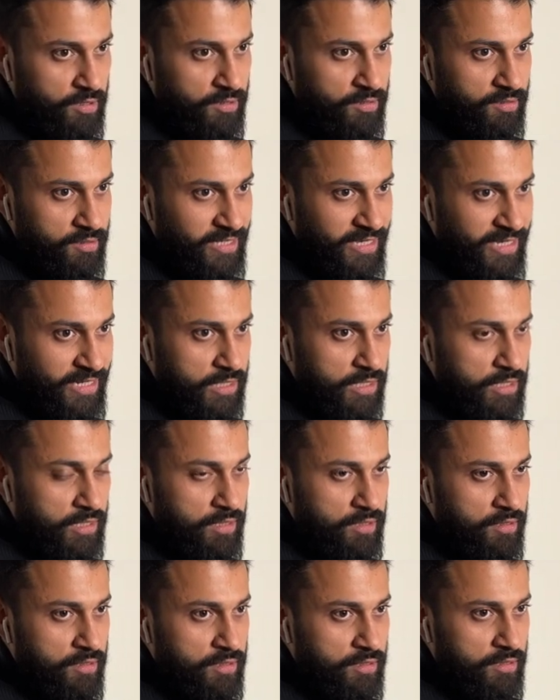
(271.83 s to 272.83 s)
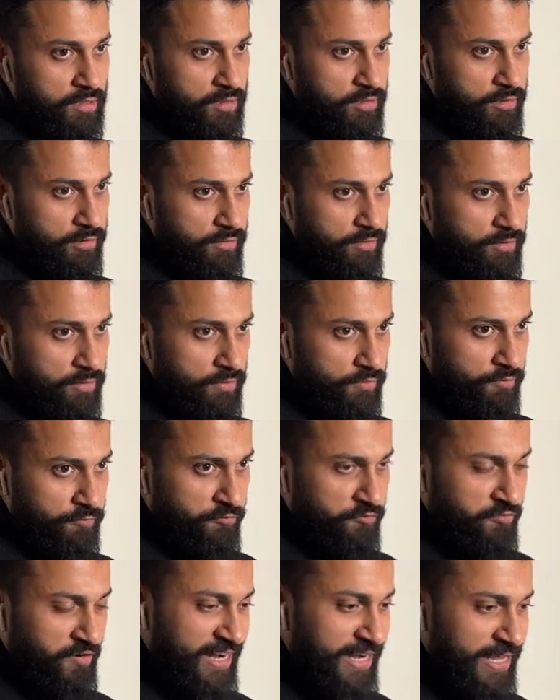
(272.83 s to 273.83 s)
they are
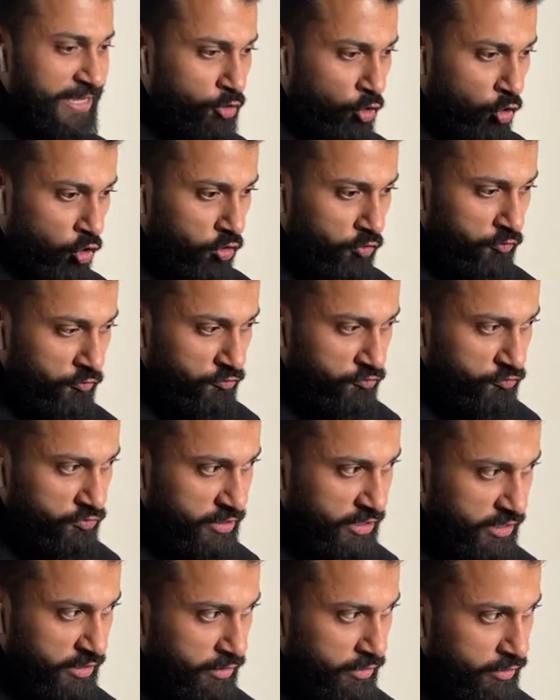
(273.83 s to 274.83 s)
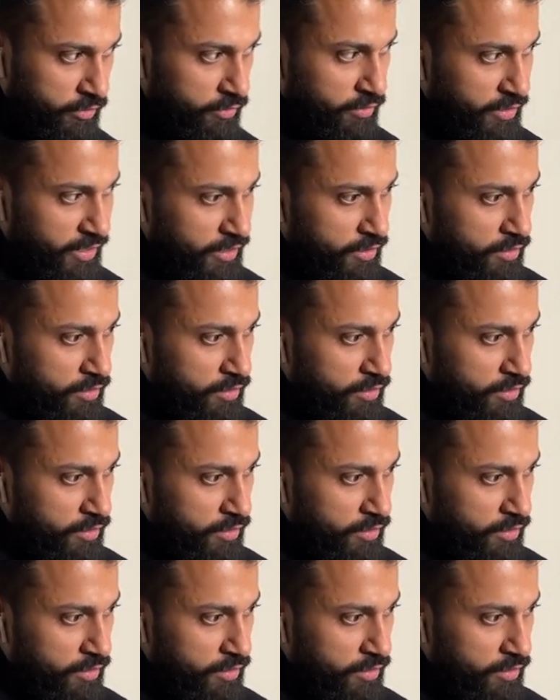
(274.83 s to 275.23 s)
feeding off their